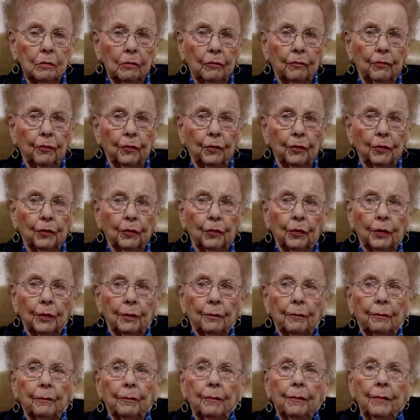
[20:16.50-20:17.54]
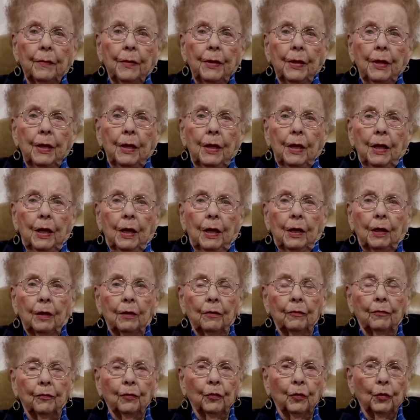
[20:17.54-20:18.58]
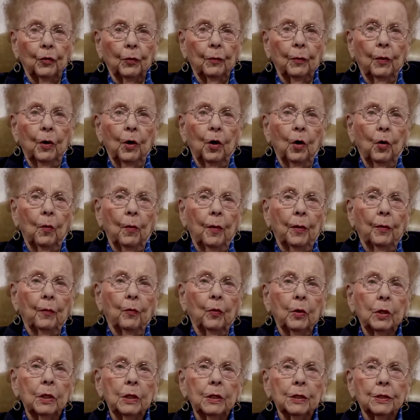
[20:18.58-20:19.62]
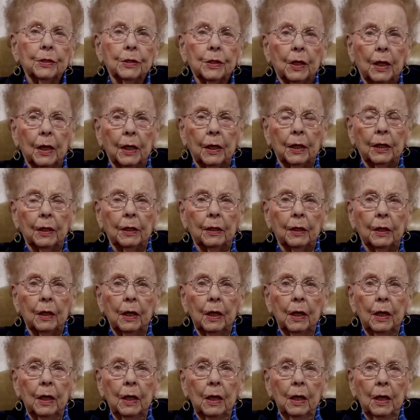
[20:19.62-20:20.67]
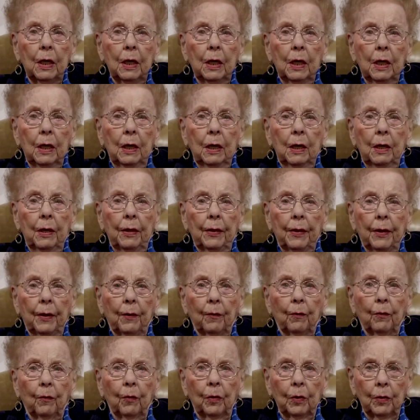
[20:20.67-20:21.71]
flew him home, and we decided that